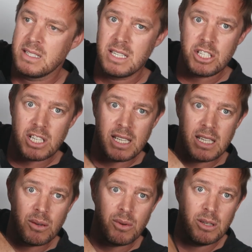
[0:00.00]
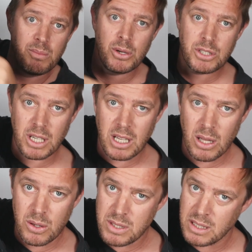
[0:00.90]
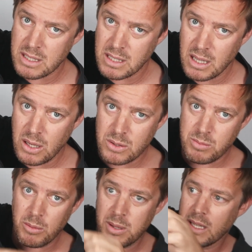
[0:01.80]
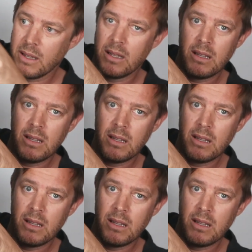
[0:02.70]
essentially when you push it closed, it doesn't close properly.